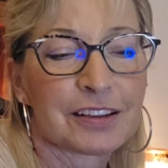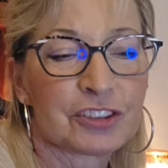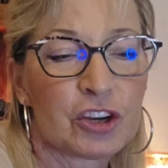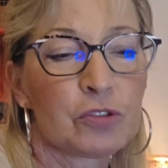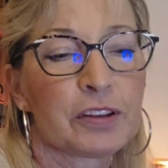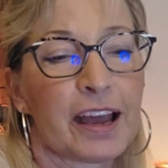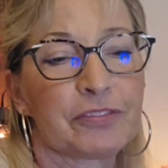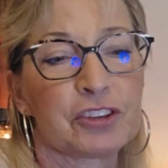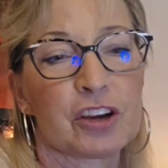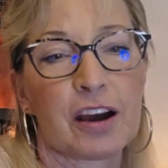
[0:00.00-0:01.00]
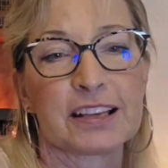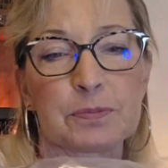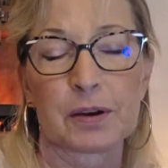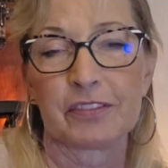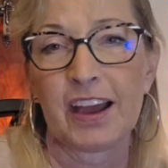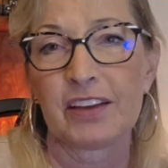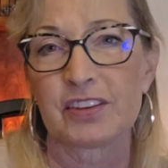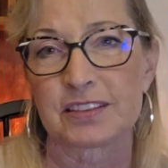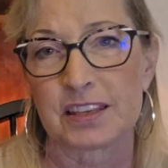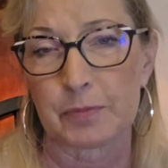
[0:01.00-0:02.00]
don't laugh you guys, but I've had
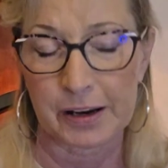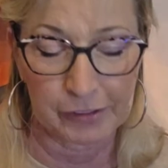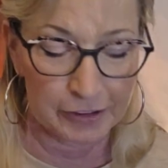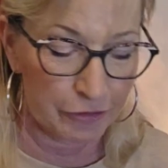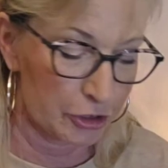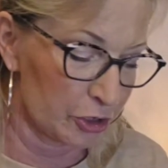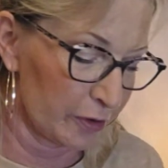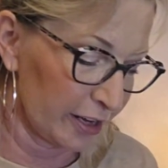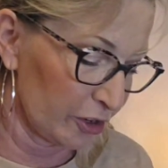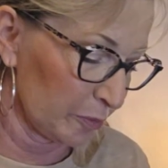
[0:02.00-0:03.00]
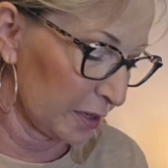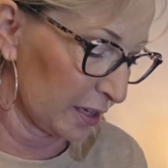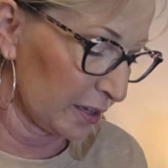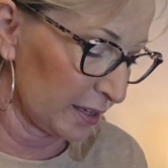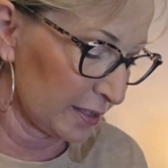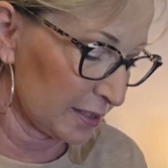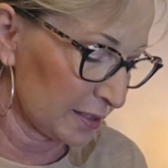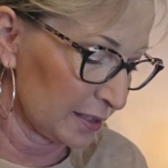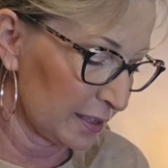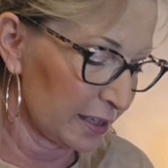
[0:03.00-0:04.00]
this in my refrigerator because
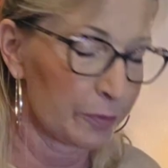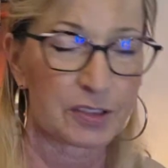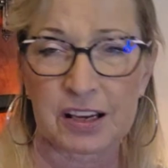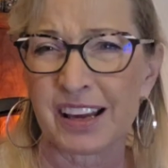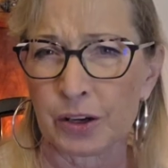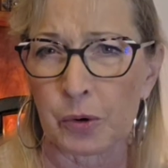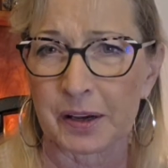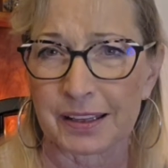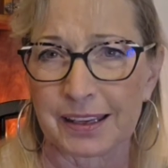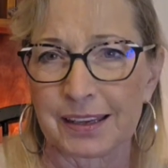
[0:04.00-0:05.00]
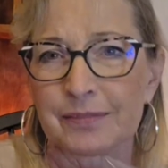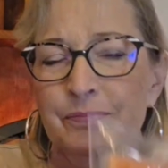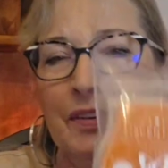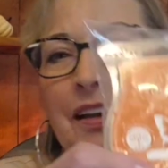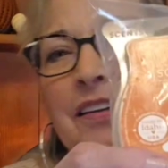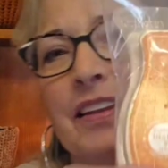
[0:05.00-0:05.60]
it was kind of oily. And